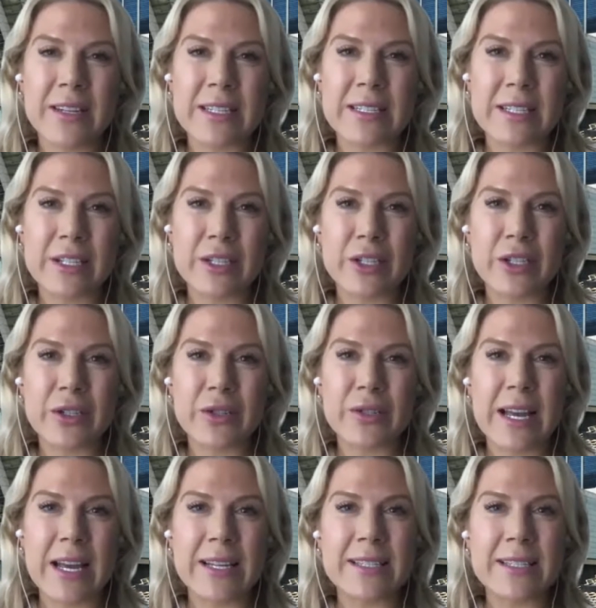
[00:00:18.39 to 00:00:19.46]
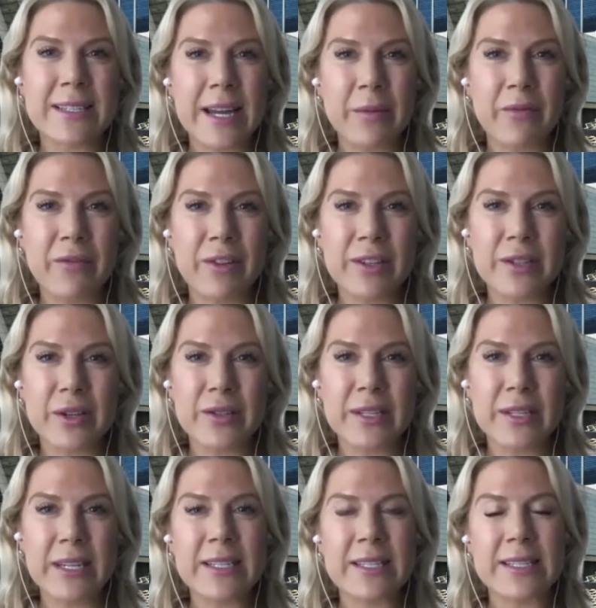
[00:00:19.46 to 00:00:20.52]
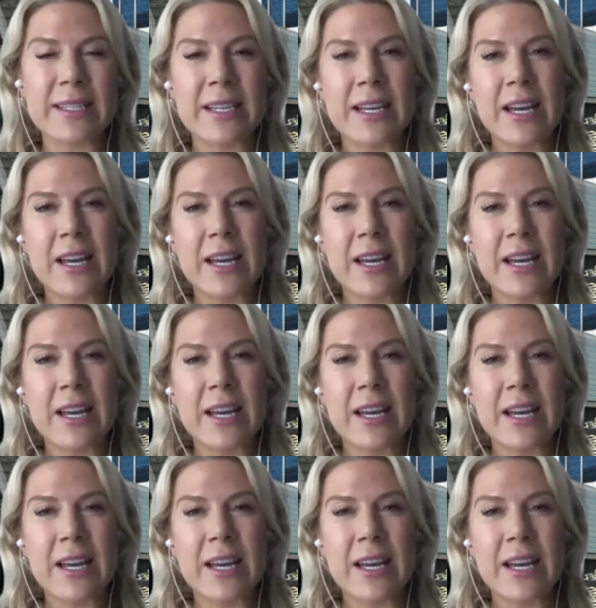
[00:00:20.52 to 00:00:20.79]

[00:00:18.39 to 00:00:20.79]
Institute and Stamford Associates.